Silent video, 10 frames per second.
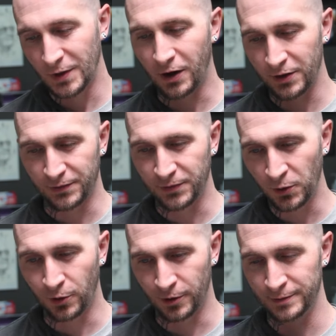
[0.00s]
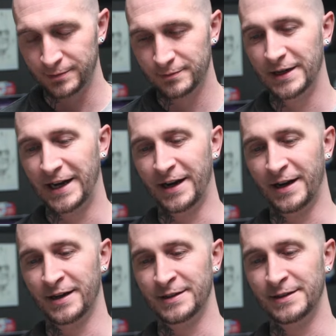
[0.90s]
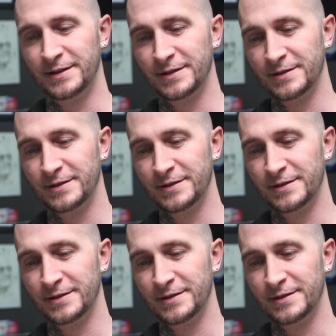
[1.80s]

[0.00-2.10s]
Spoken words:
on the floor and